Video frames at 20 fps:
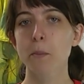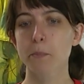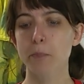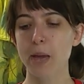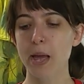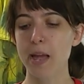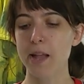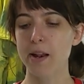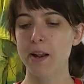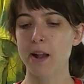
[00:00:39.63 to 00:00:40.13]

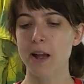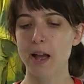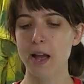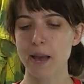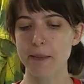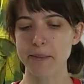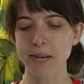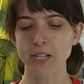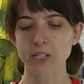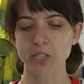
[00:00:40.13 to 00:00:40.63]
but
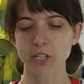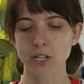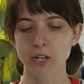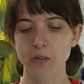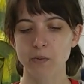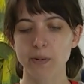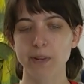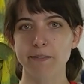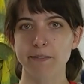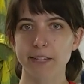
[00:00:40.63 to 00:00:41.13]
I'm actually going
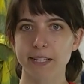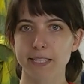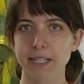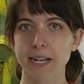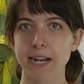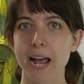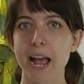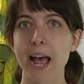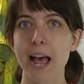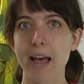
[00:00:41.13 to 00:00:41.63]
to weave this at
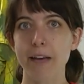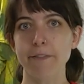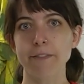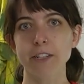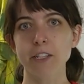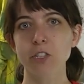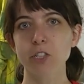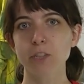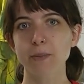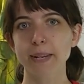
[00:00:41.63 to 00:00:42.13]
a 1/2
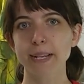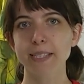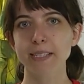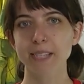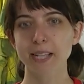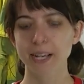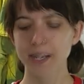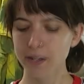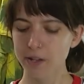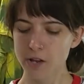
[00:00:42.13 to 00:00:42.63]
inch
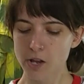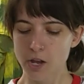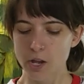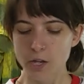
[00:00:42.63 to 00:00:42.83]
spacing.